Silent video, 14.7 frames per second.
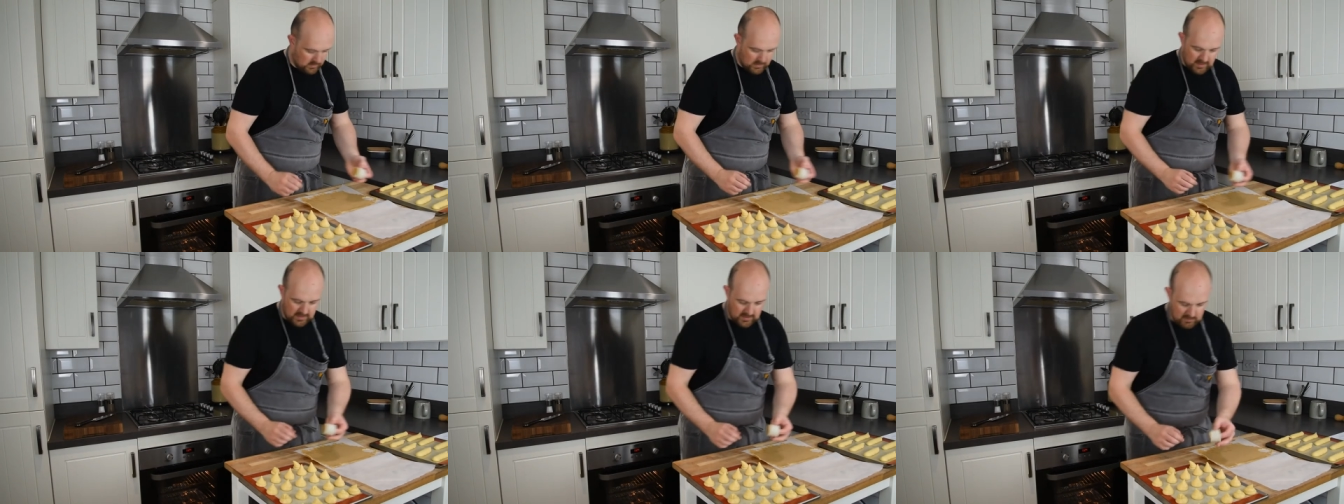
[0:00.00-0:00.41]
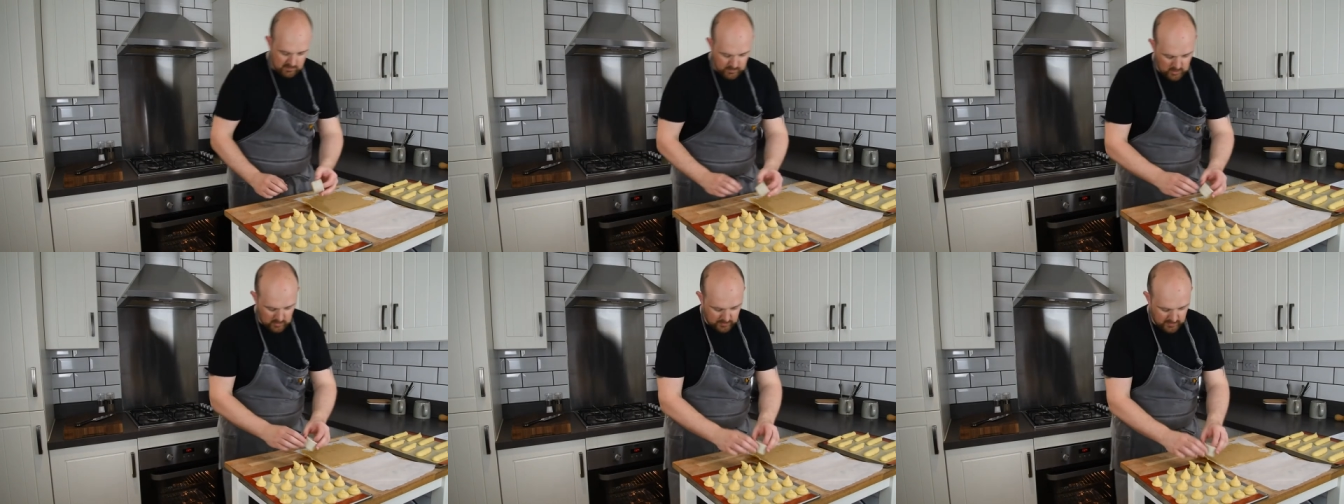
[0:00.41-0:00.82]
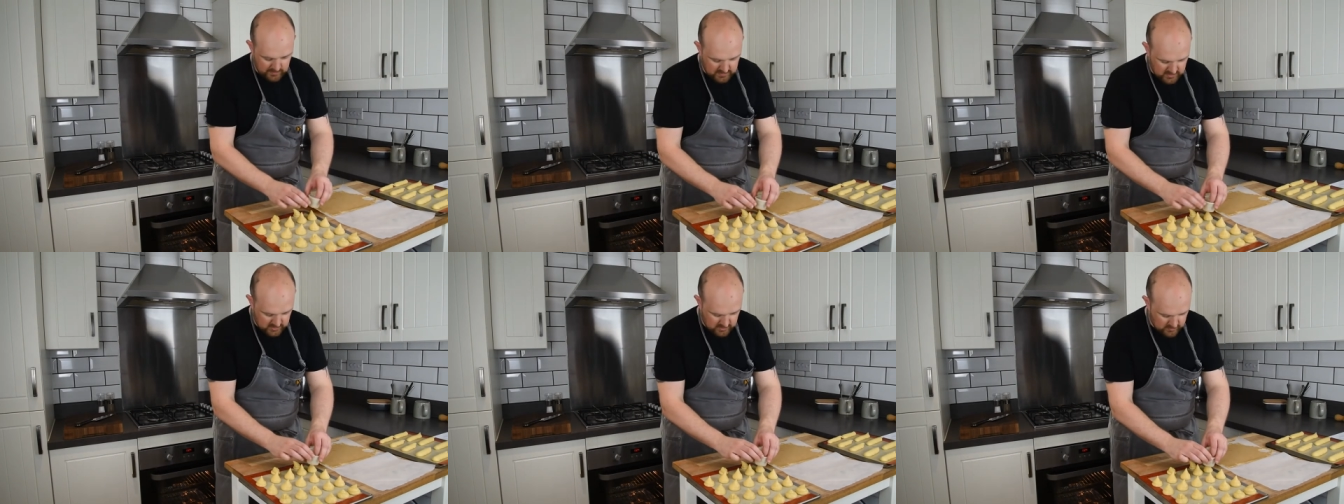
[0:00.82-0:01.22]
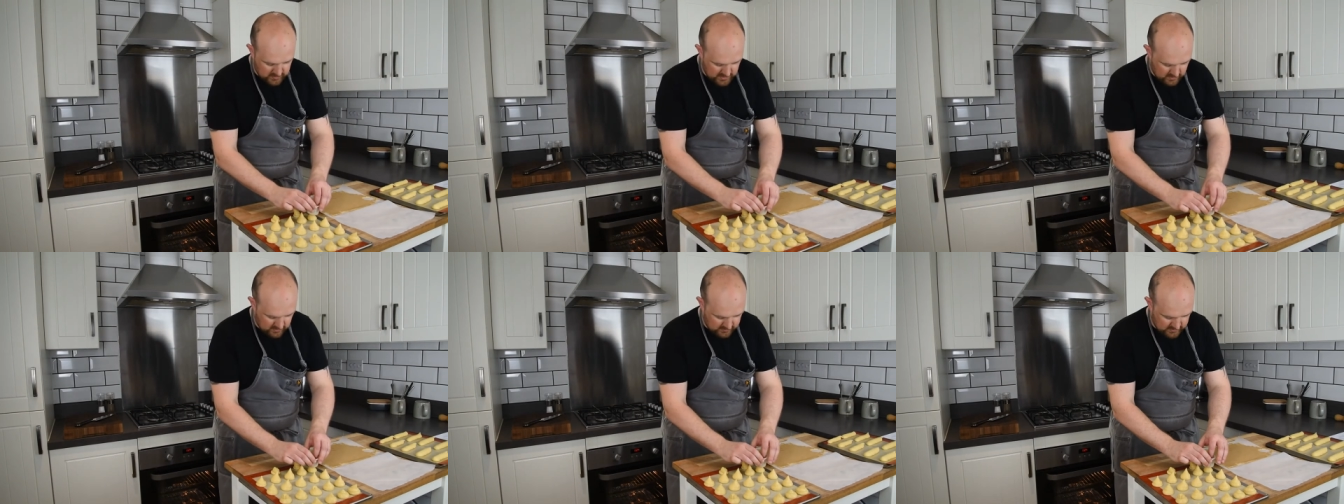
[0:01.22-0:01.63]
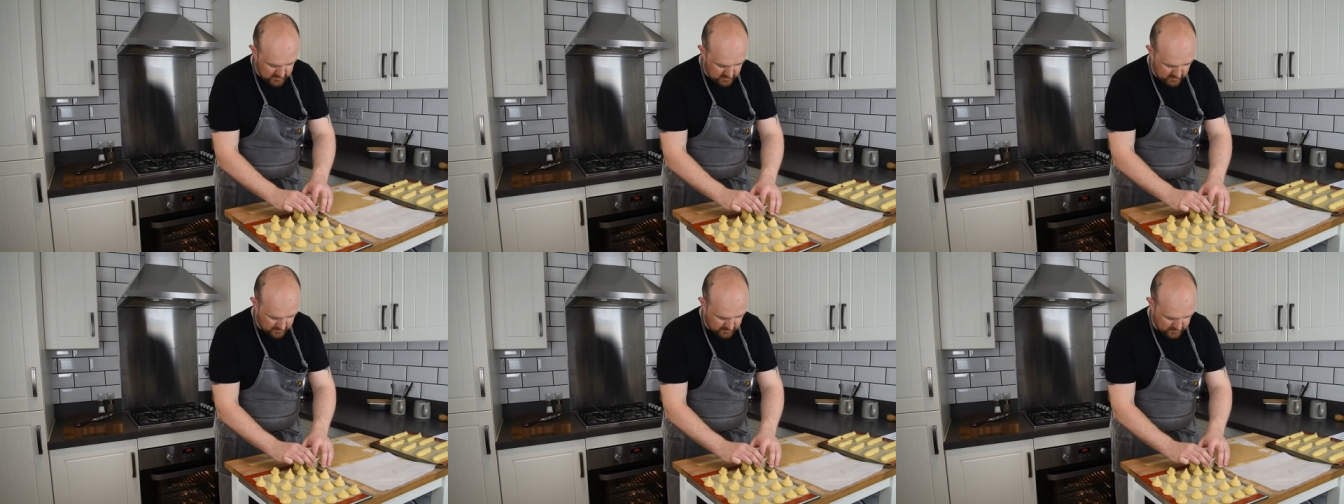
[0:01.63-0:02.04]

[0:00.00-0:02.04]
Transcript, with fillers: and then pop them straight on top